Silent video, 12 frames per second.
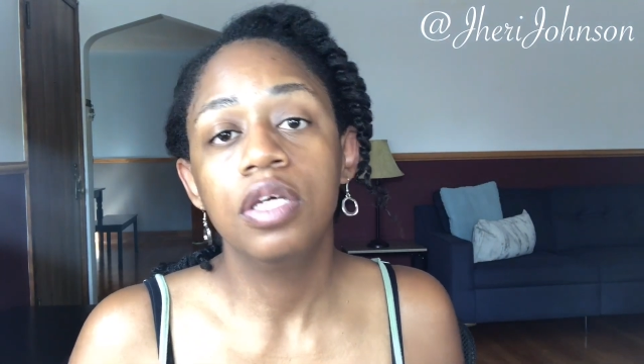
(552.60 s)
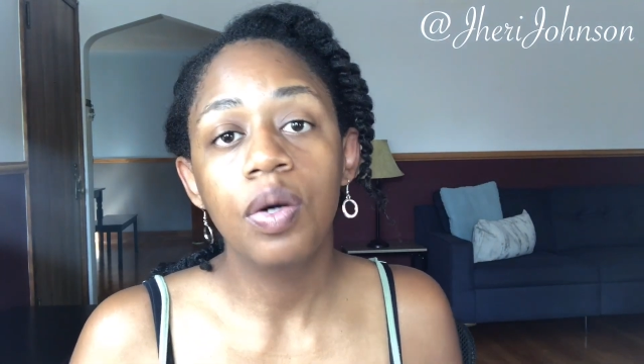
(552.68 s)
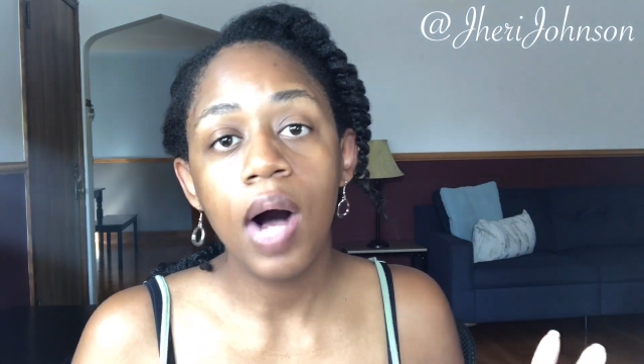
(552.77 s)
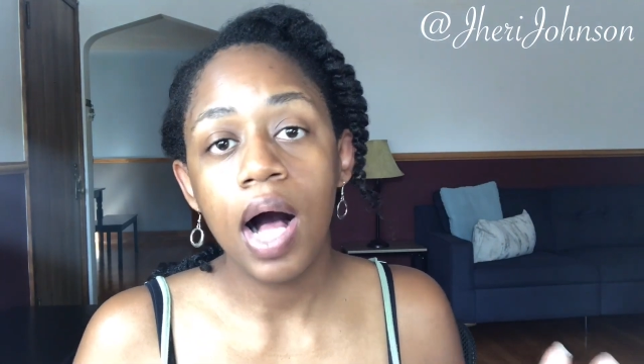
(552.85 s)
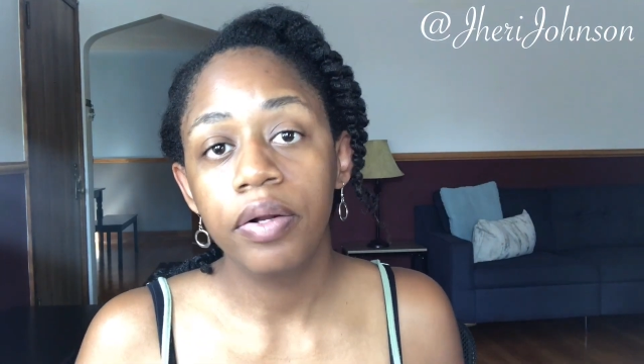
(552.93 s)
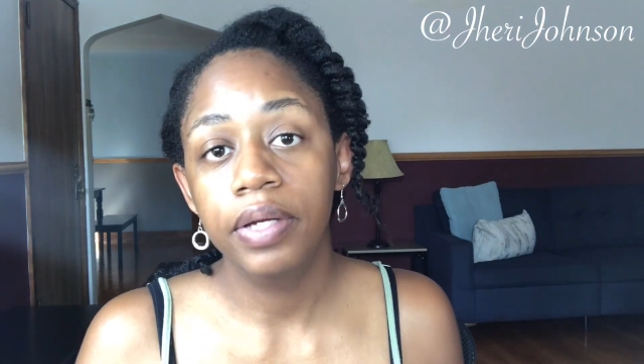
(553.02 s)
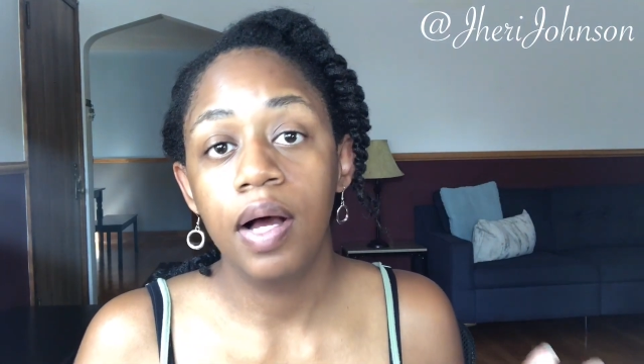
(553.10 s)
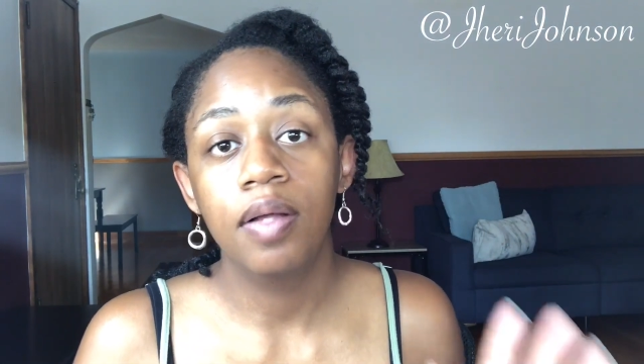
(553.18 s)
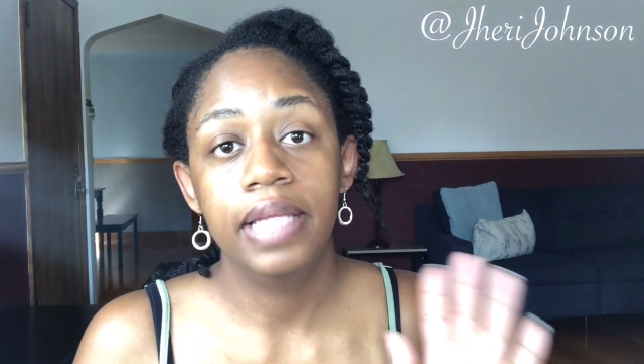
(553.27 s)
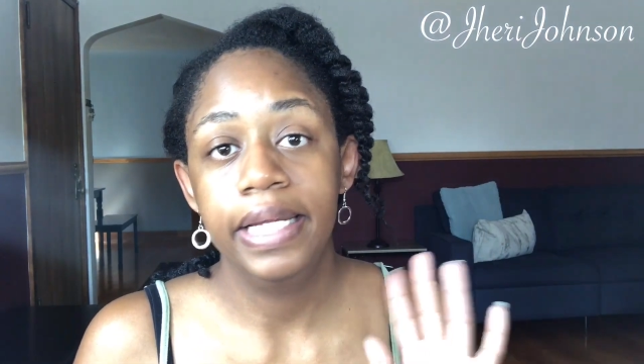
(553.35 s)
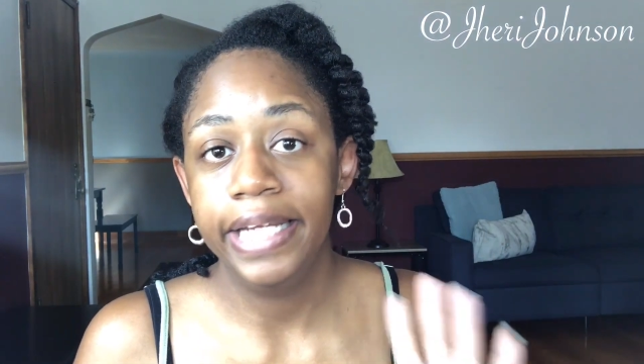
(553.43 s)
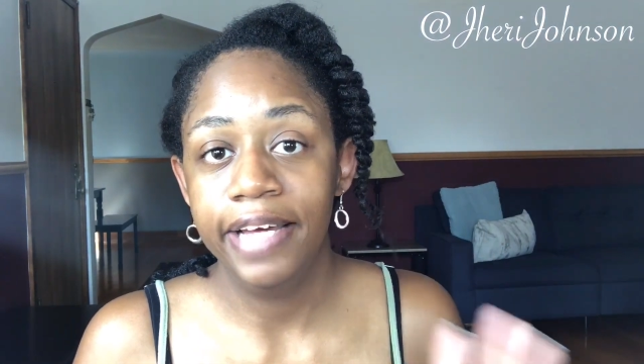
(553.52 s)
You all
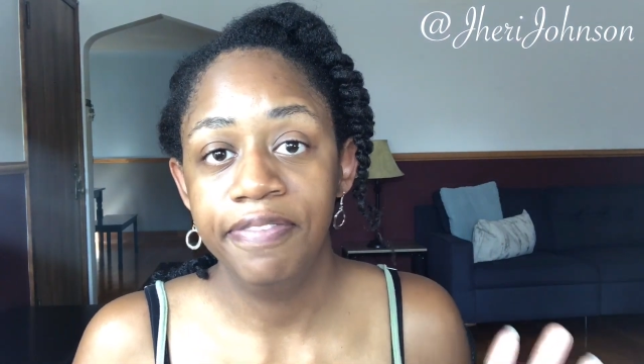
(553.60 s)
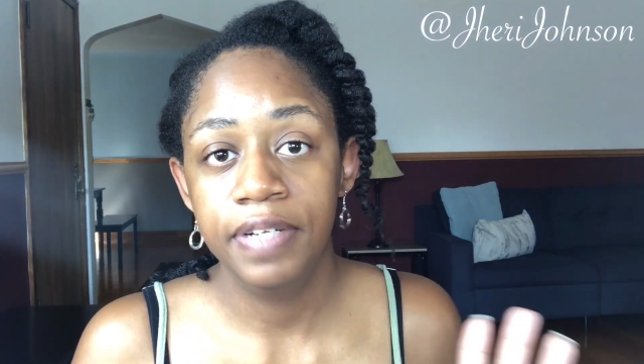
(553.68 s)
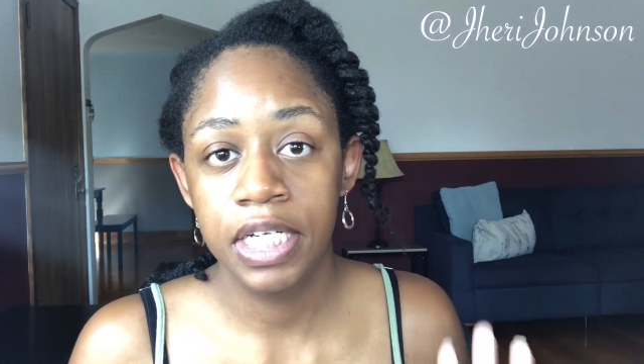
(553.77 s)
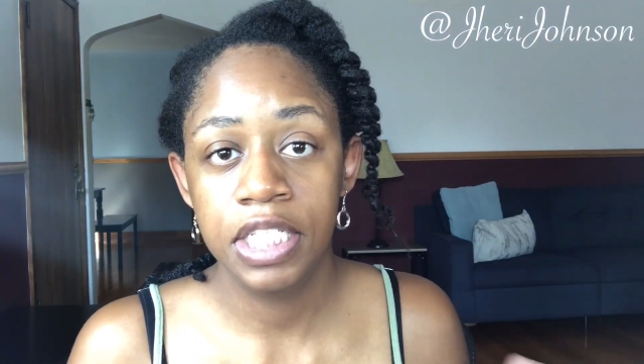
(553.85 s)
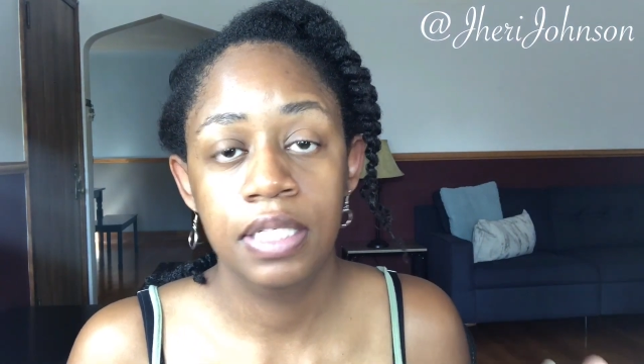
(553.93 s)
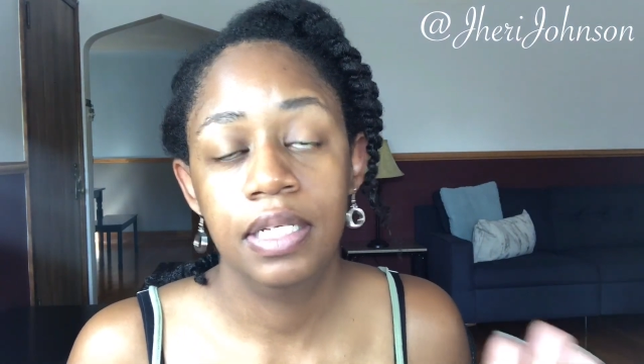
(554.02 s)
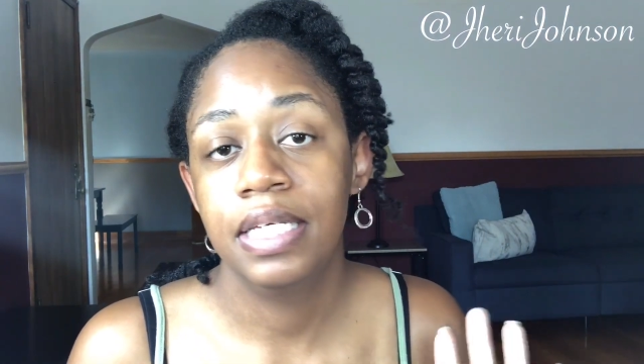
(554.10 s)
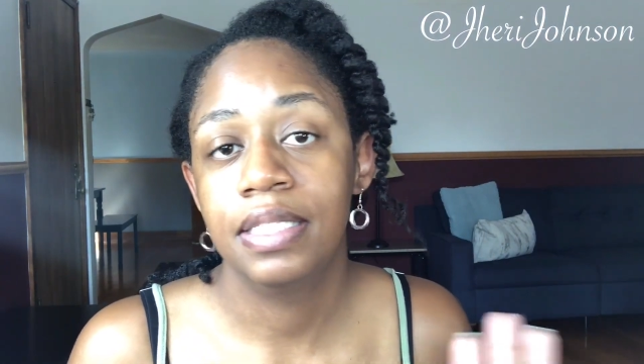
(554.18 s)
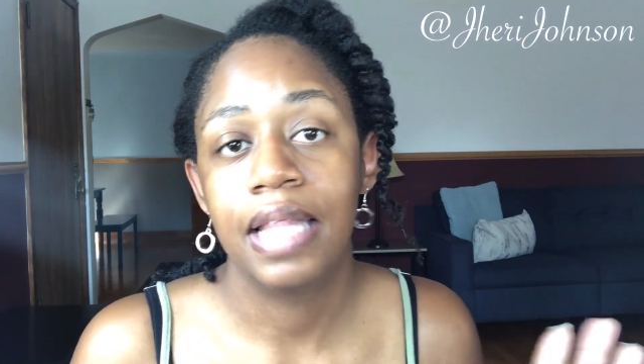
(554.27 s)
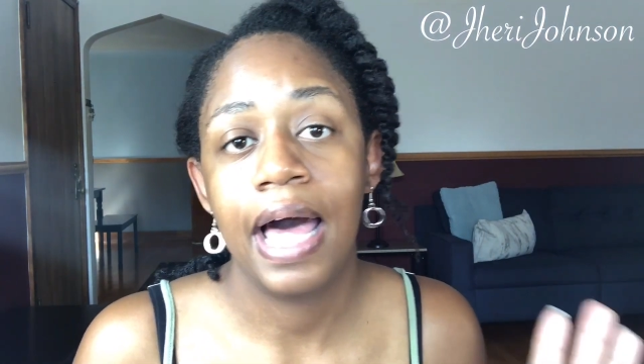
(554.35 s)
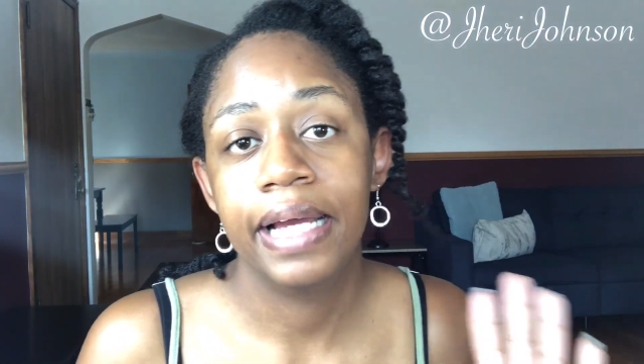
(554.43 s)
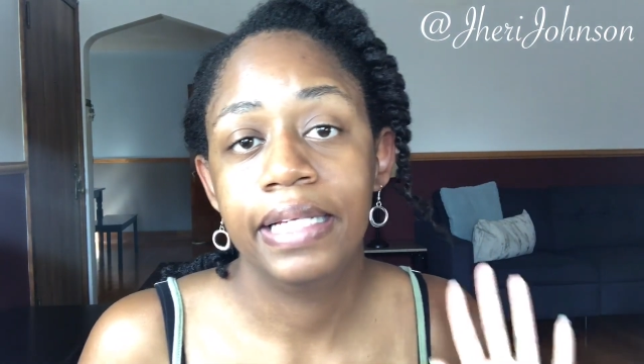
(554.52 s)
know that definition
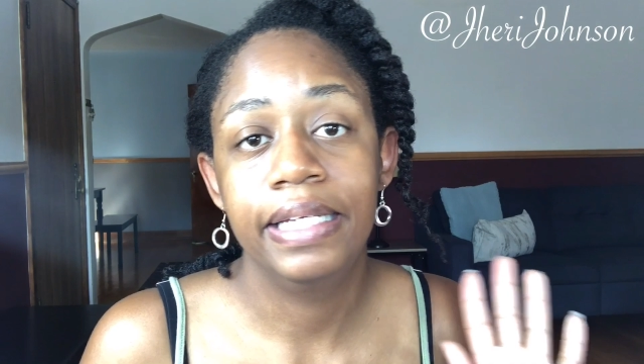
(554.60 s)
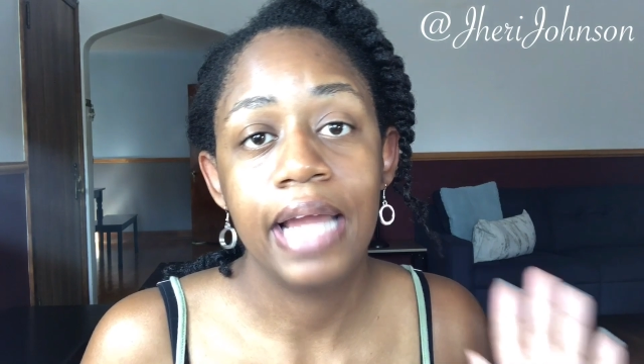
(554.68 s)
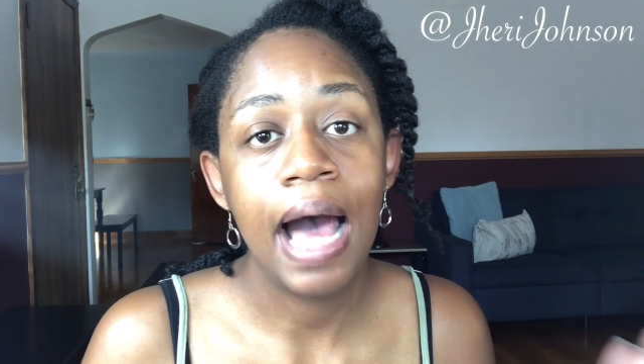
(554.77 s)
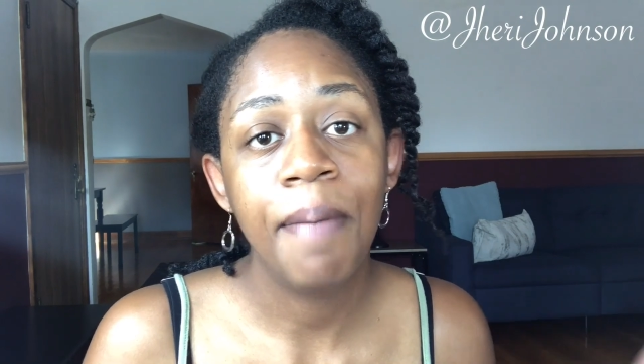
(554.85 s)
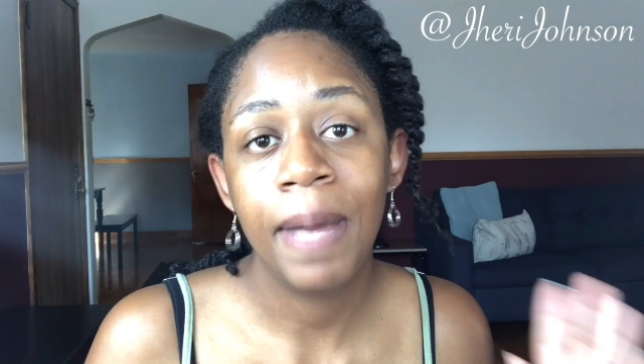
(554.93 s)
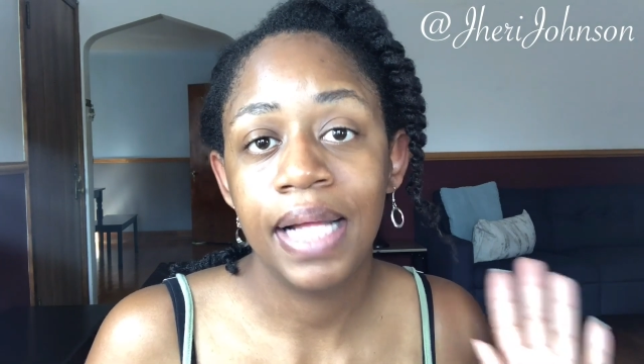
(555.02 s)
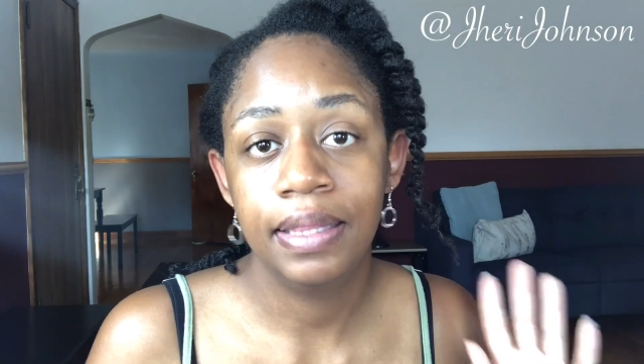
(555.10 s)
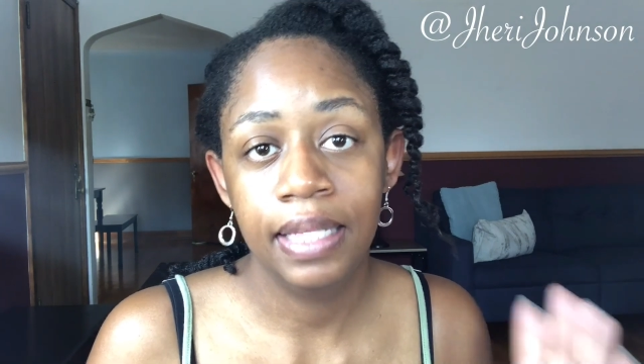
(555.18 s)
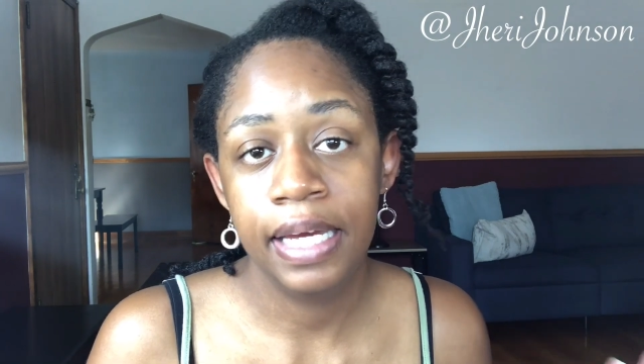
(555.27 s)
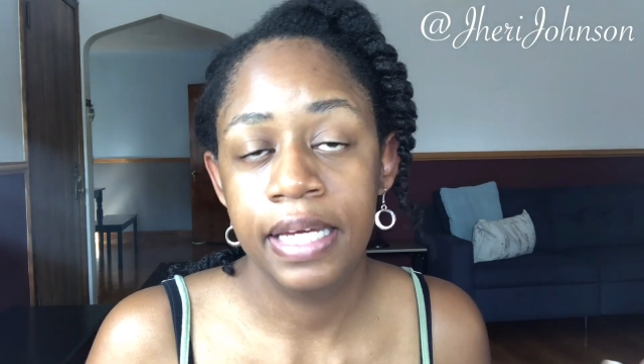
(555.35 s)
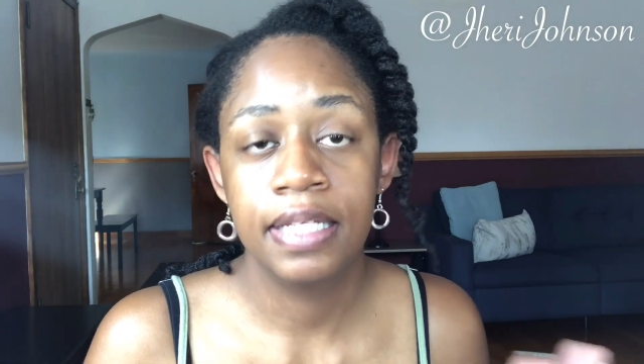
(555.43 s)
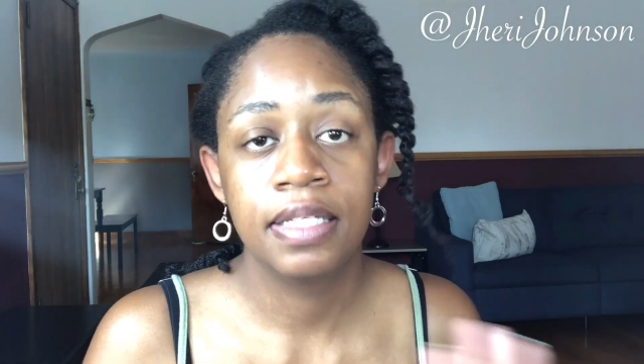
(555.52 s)
is like not my
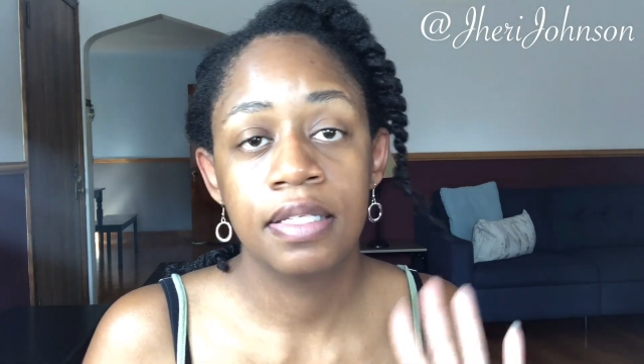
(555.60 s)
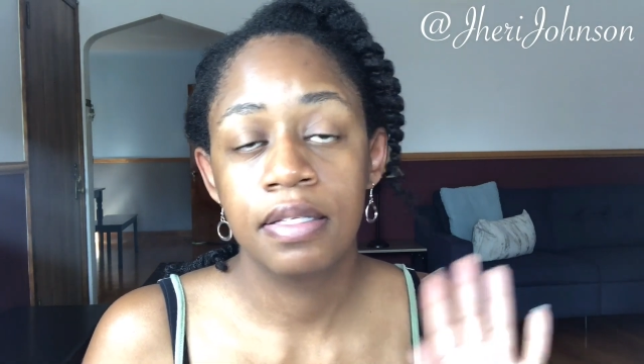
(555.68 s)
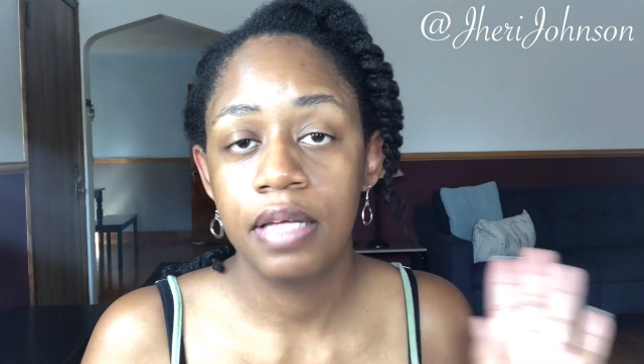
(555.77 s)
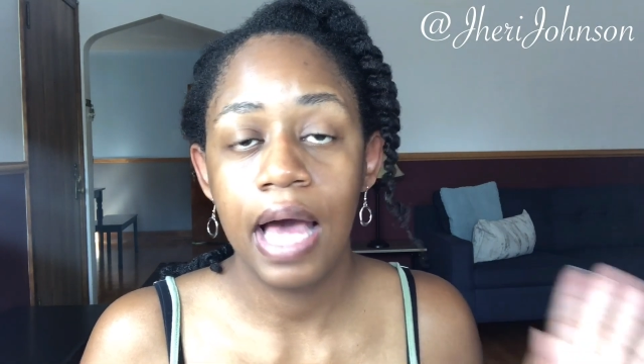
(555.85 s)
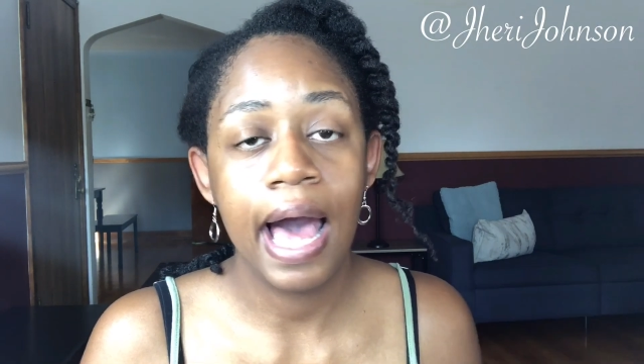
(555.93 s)
thing.